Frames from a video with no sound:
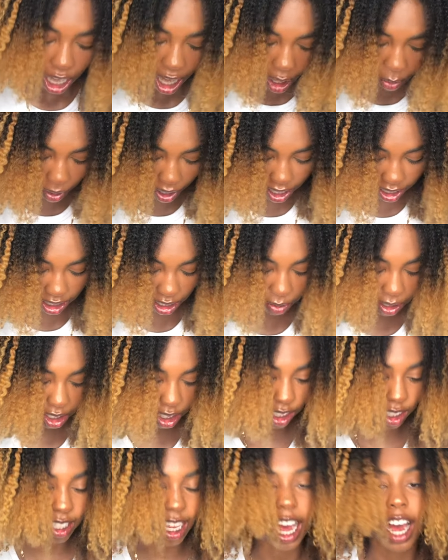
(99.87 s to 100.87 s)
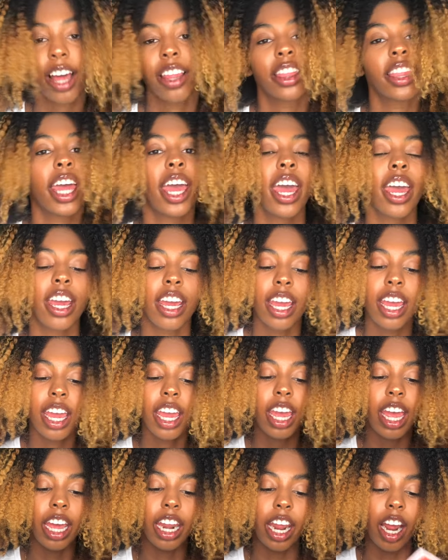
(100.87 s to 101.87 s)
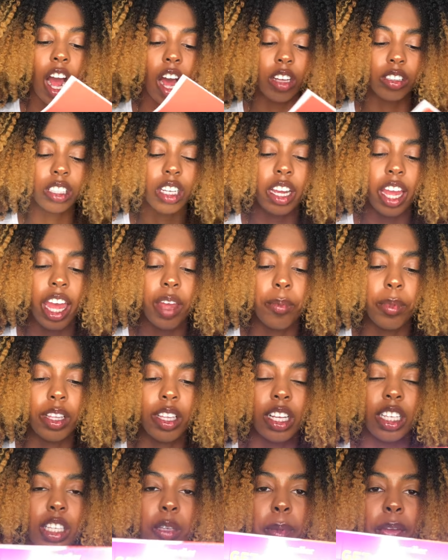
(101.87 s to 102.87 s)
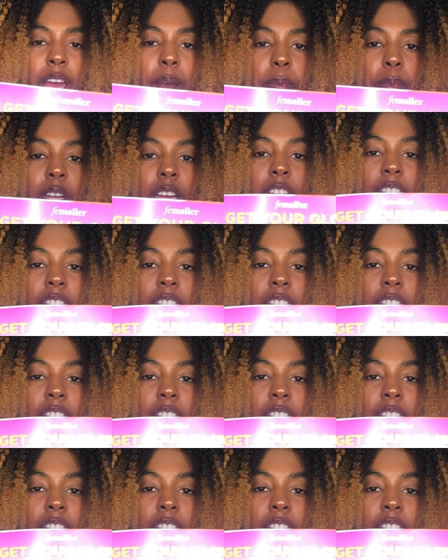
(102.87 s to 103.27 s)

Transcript: I'm ready to see what's inside that. And they also gave me this pamphlet.